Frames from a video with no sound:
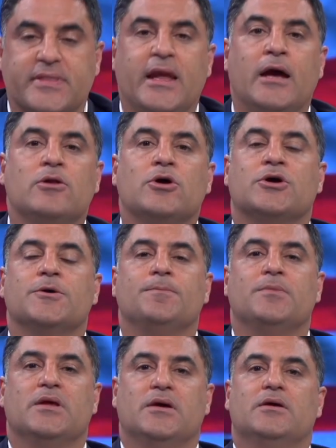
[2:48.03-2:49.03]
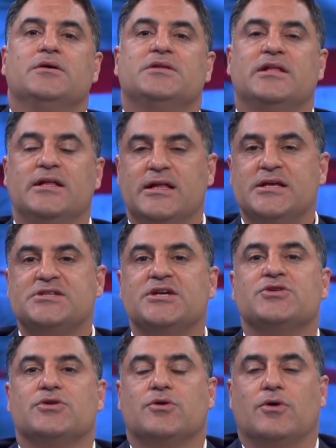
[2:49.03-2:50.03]
Now, look, let's
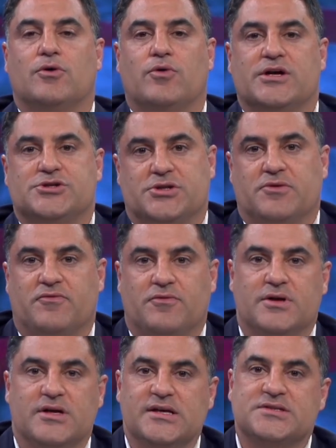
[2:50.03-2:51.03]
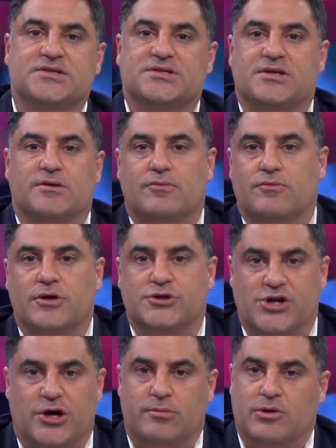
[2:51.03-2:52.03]
get to the question of is this a real
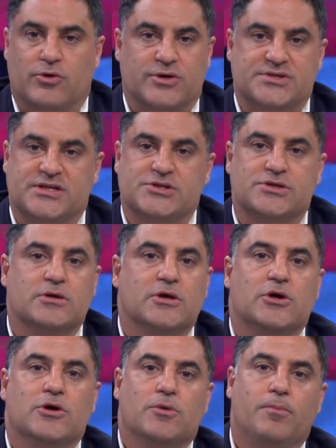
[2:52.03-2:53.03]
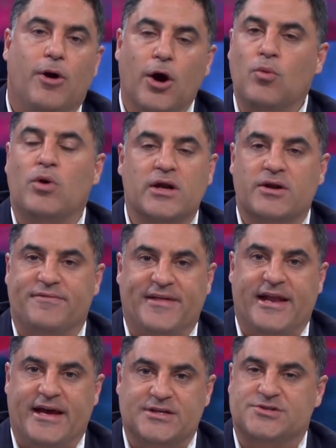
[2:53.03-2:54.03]
charitable organization? Part one of
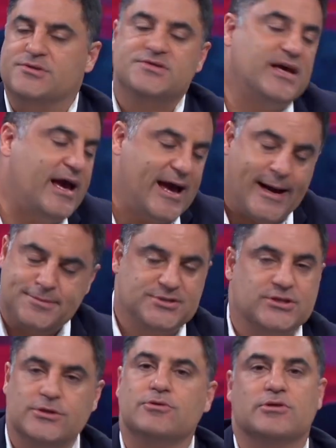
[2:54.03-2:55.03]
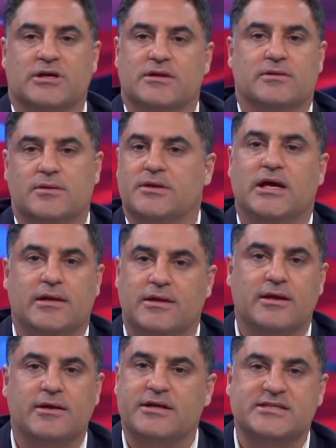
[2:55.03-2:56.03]
that answer is absolutely. They,
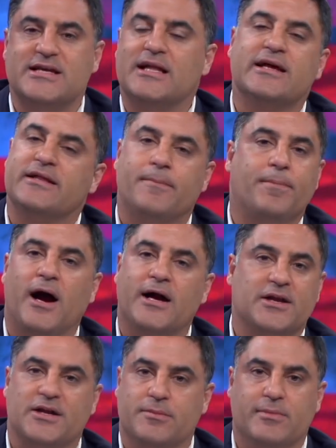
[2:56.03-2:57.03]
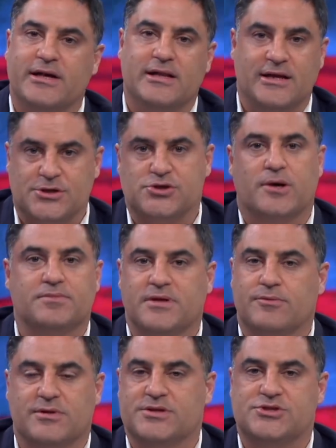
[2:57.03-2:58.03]
it's not like they're pocketing the money like Trump
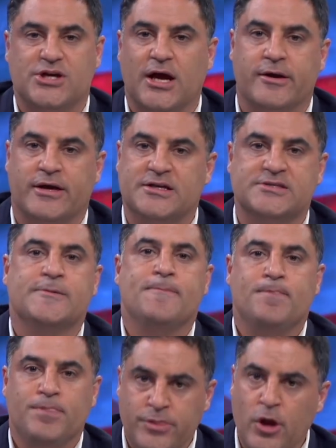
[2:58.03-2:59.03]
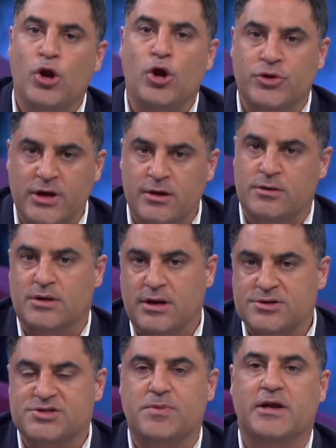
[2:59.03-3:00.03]
did with his charities. No, no, they're,
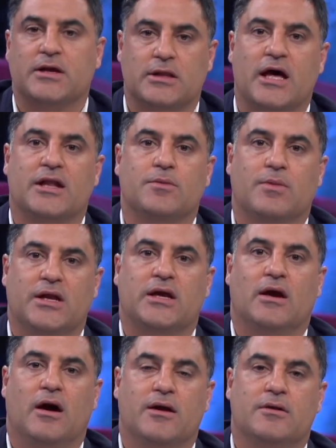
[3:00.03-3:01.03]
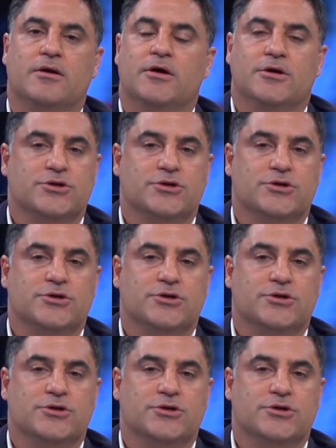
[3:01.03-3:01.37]
they're spending a lot of the money on